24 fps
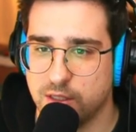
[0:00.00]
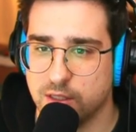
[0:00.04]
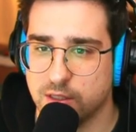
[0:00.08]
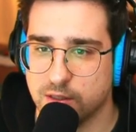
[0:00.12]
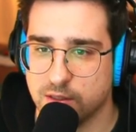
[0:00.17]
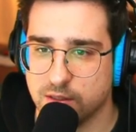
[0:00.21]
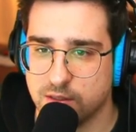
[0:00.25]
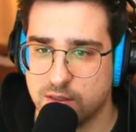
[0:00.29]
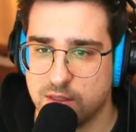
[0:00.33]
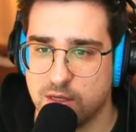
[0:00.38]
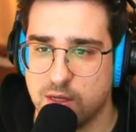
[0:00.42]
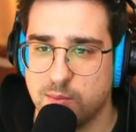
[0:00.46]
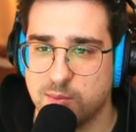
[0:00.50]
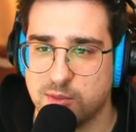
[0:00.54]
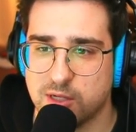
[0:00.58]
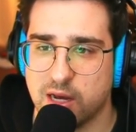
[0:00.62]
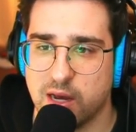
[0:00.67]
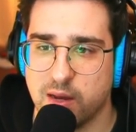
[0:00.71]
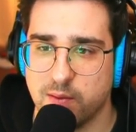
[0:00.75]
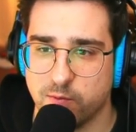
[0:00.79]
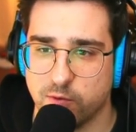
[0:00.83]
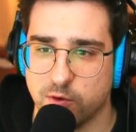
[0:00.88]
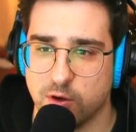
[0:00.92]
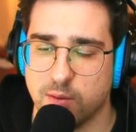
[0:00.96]
in the same
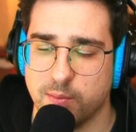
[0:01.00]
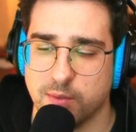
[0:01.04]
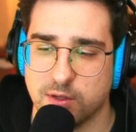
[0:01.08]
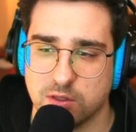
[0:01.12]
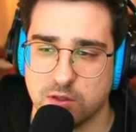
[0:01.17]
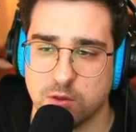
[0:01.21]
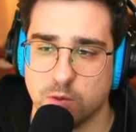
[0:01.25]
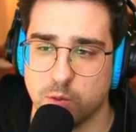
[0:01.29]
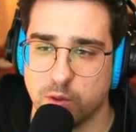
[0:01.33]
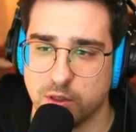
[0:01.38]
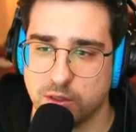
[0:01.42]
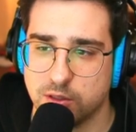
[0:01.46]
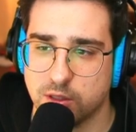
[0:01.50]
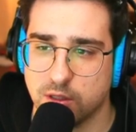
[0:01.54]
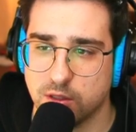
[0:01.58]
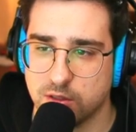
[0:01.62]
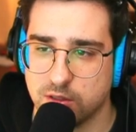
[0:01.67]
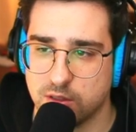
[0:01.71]
time frame as The Witcher.